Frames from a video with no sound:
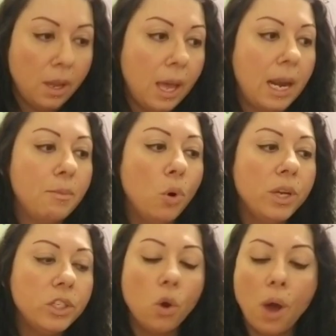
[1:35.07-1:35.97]
And I'm
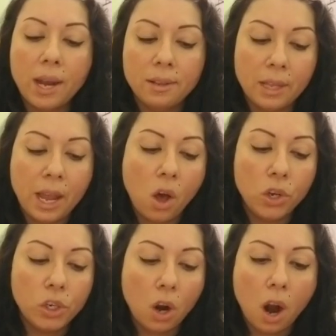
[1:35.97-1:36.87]
going to go ahead and lay all
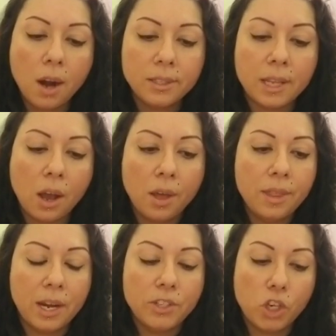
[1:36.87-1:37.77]
your cards out and
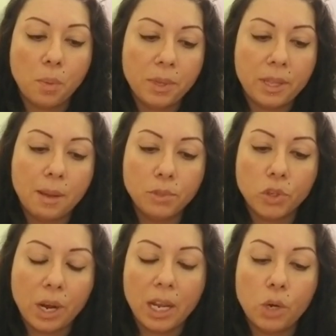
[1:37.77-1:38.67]
then interpret them
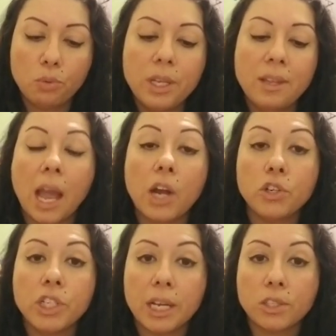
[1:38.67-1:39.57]
so that I can read the
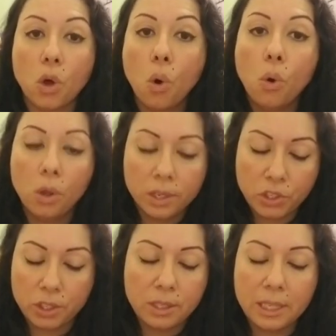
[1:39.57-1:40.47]
energy as a whole.
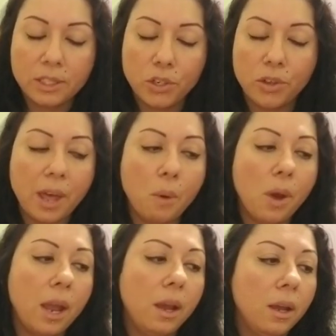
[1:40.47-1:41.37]
It's just easier that
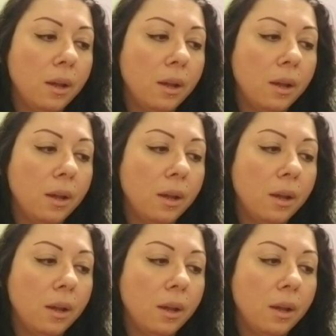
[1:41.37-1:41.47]
way.